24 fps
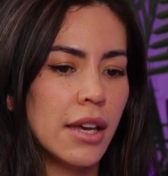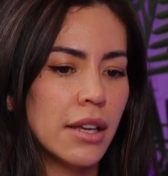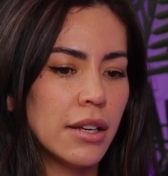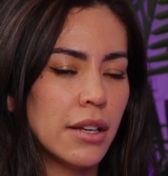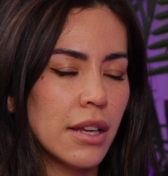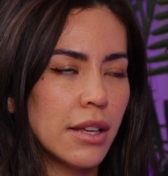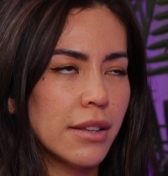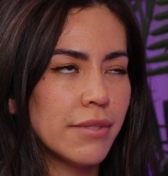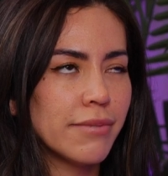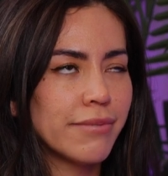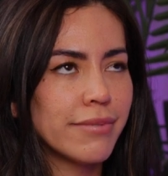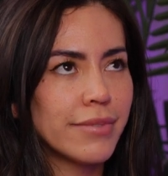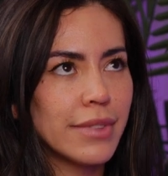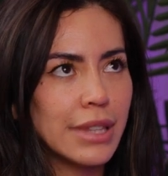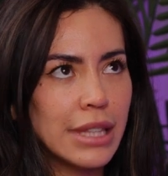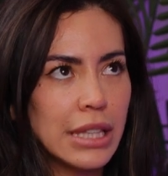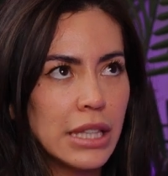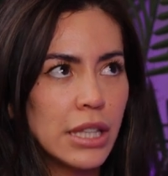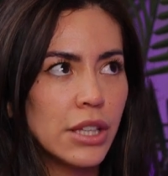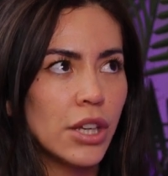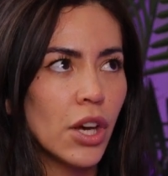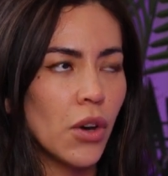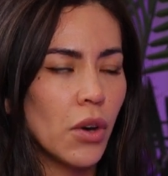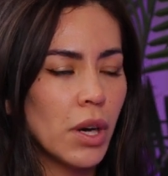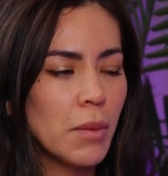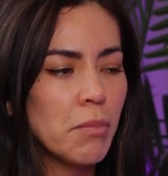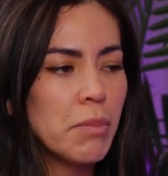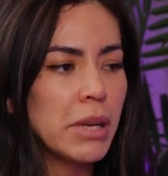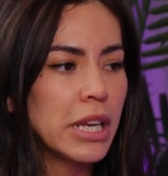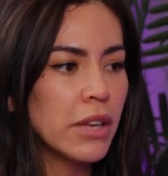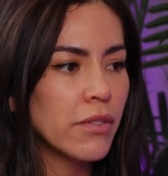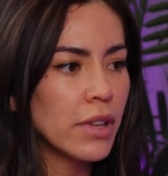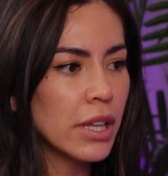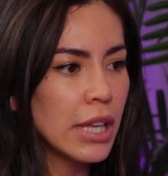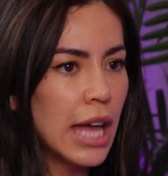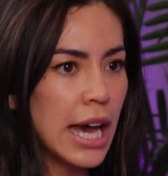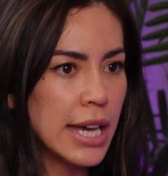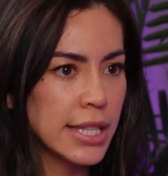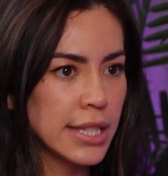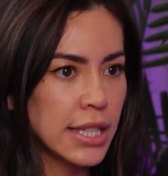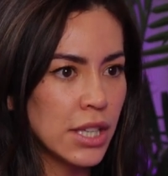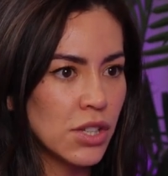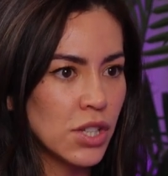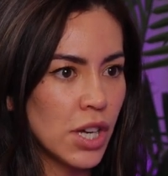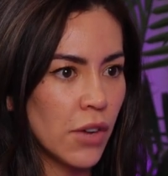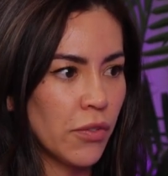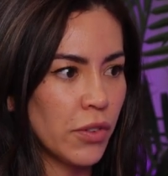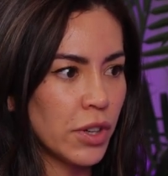uh, a bit of a last
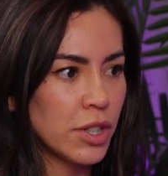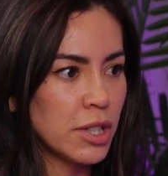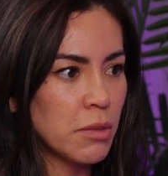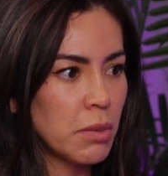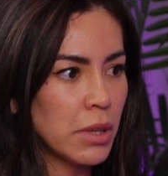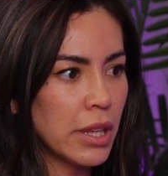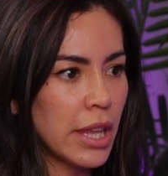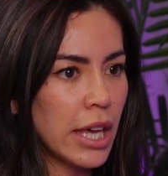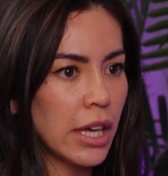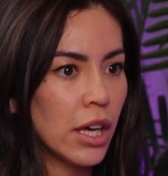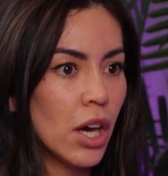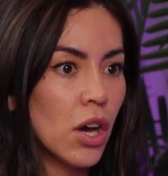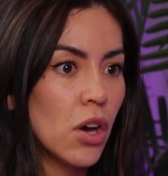ditch effort to be like,